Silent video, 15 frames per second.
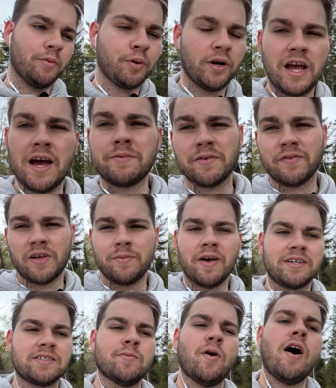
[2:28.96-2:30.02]
going to preemptively
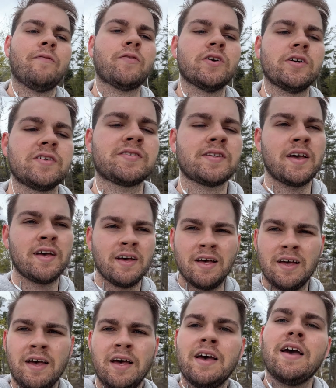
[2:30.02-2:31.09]
make some offers
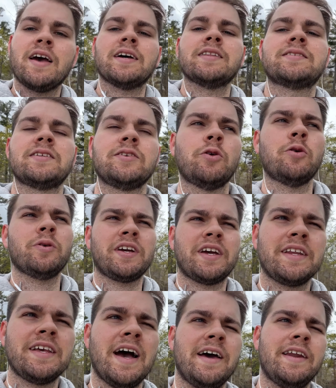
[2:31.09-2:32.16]
and see what we
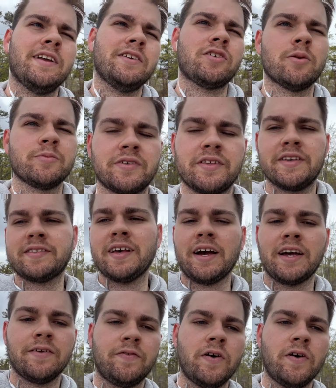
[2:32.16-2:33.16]
could get in terms of the second